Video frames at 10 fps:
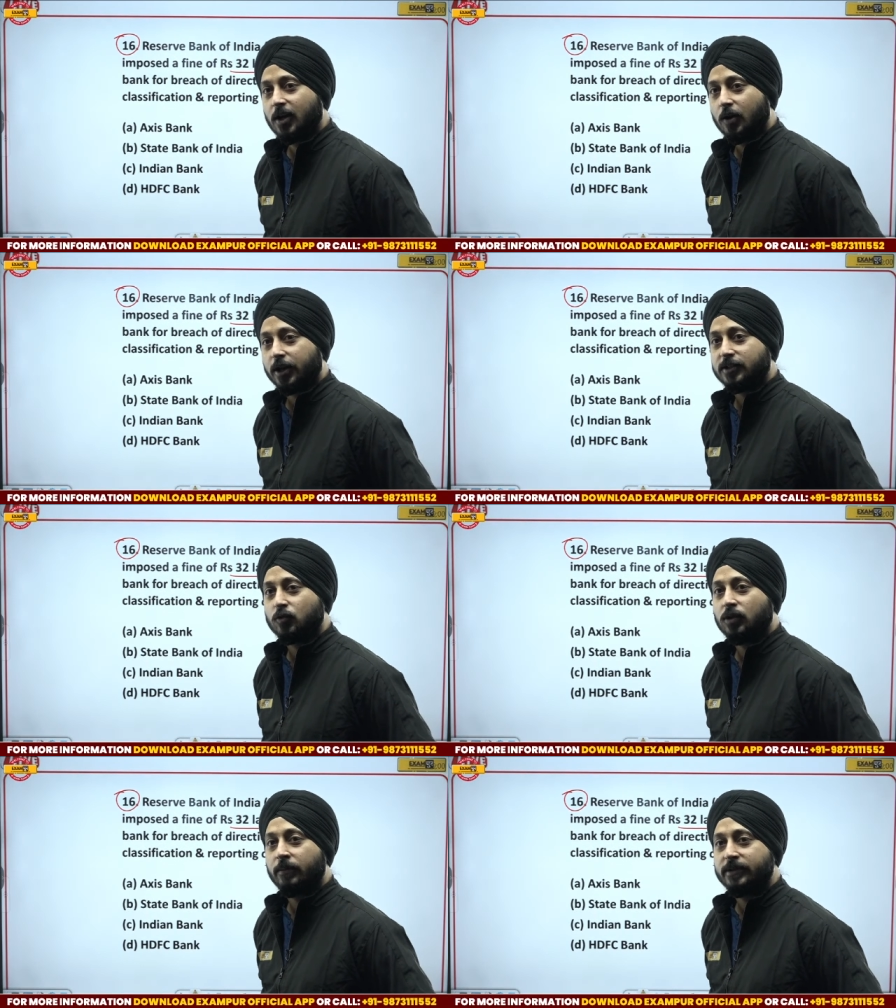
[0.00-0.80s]
Okay,
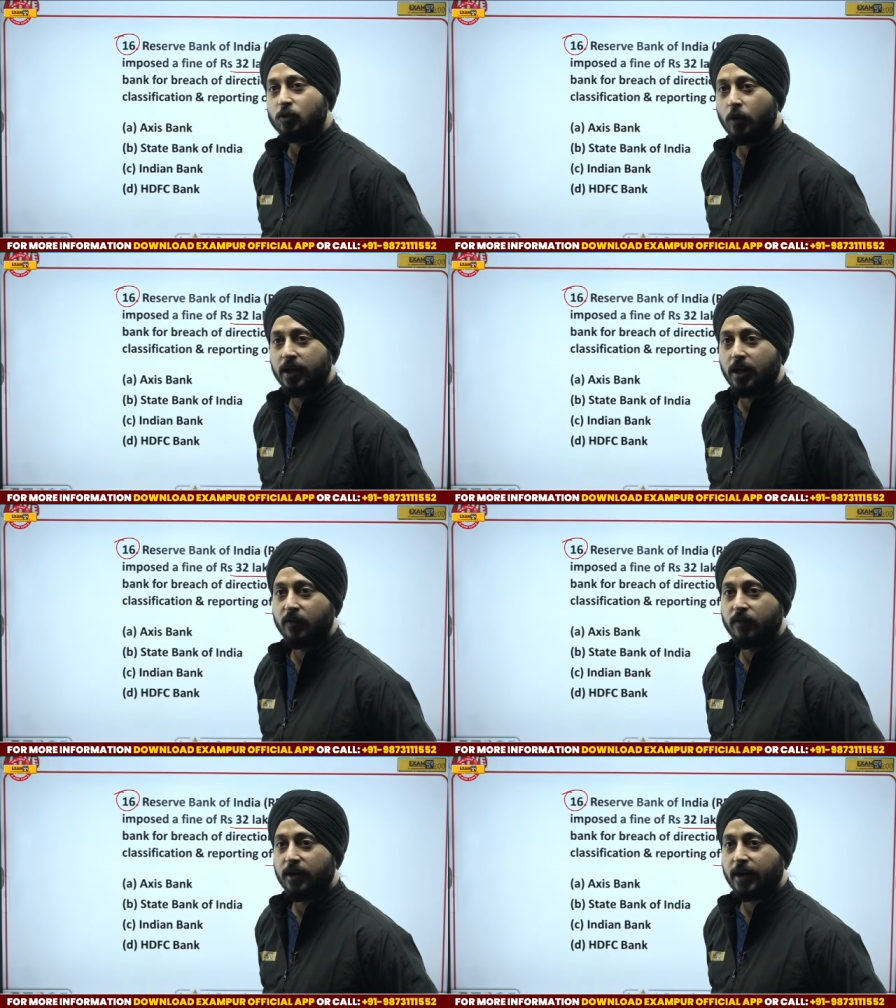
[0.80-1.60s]
Sonam is going a
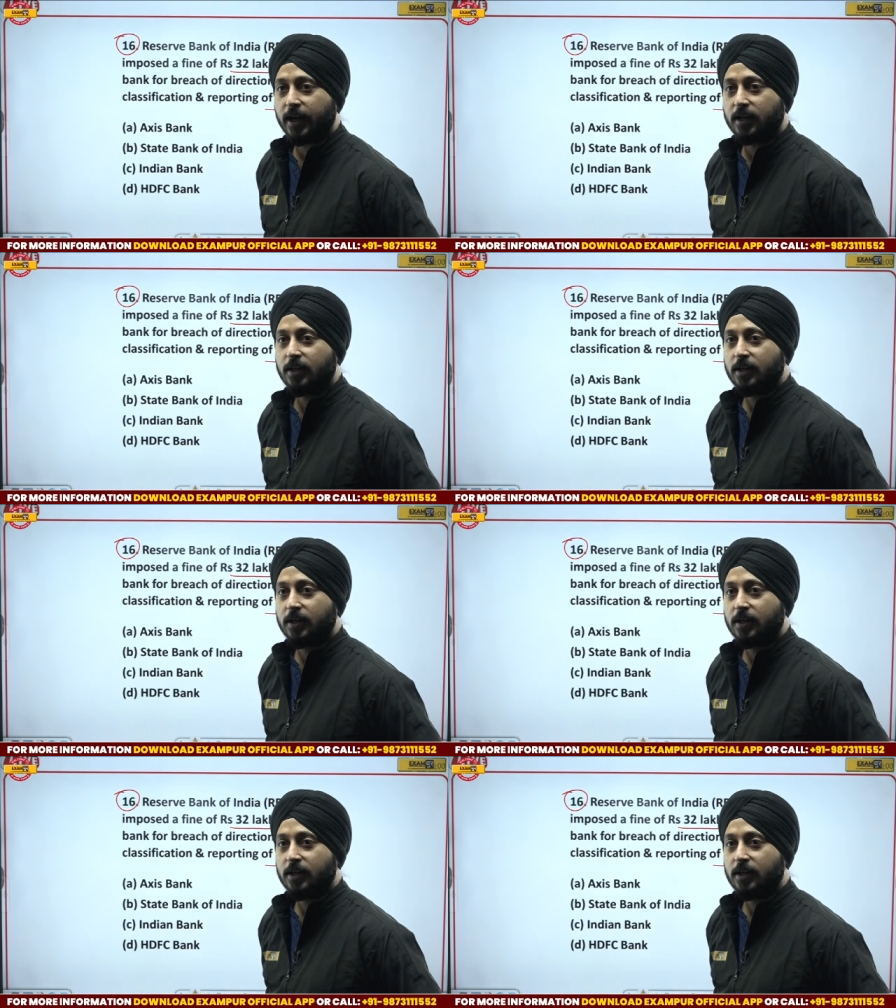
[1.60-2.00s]
different track.